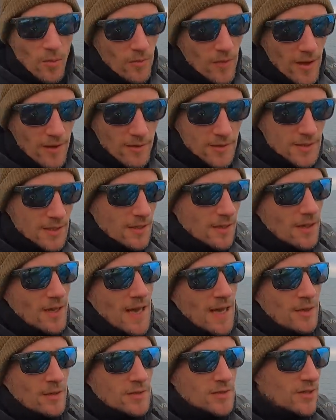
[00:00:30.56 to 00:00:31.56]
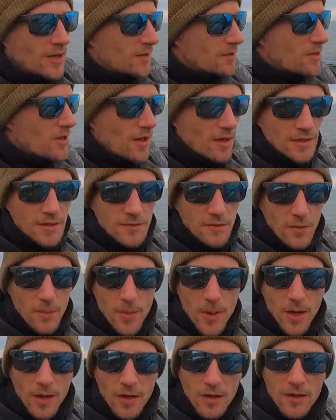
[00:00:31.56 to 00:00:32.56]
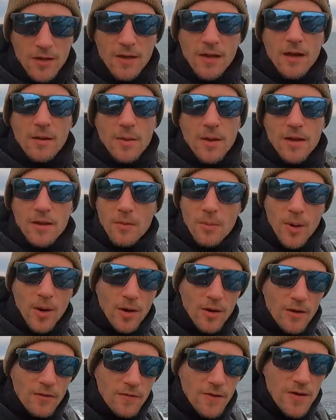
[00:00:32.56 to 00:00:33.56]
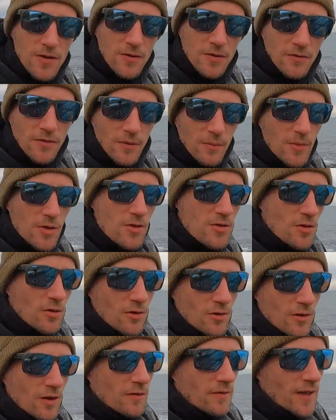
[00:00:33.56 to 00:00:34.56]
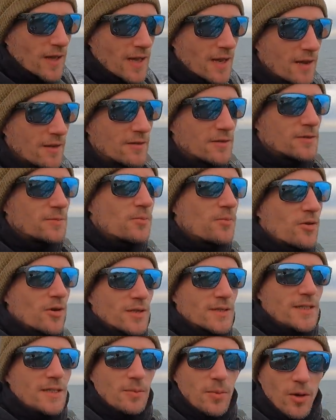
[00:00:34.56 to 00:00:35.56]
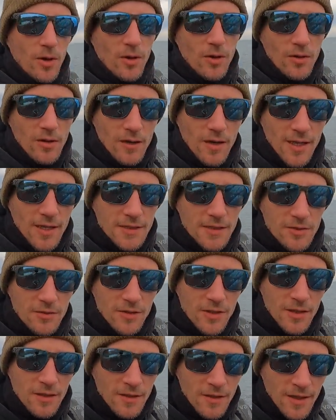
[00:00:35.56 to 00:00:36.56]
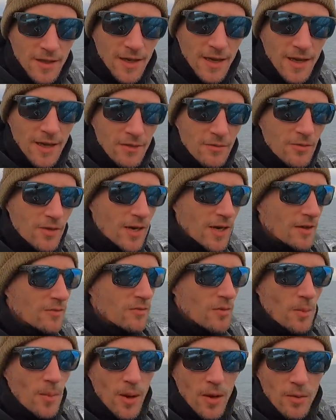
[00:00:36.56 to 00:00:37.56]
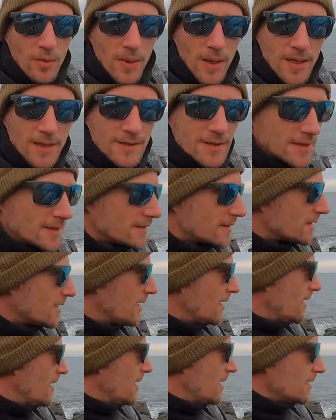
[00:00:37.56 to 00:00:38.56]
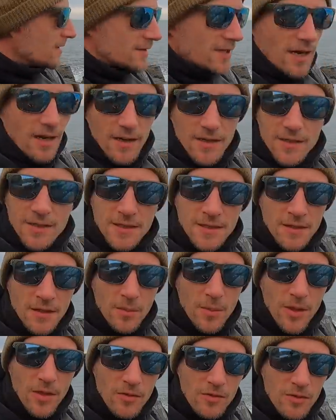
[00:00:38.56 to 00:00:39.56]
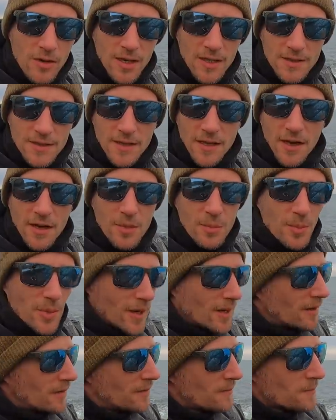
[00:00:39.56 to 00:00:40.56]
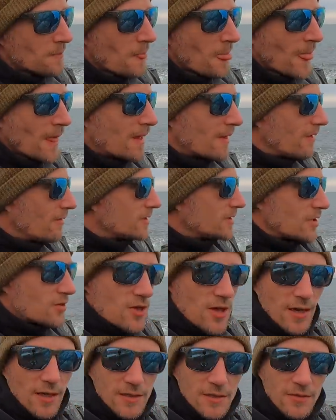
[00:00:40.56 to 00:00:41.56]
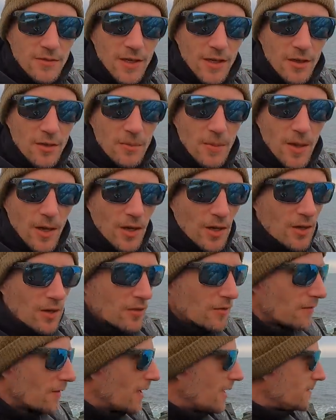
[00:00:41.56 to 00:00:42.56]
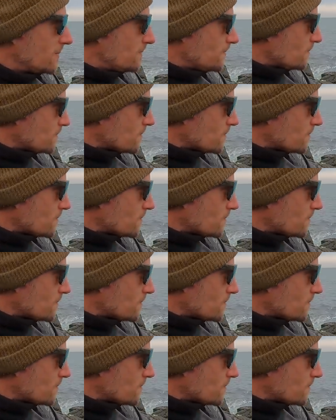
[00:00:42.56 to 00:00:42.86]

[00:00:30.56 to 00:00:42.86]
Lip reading: There is an outside chance of a pollock. I mean, the pollock fishing from the shore over here is pretty poor unless you're in the really remote places targeting them at the right time, but there is a chance of a little pollock off there.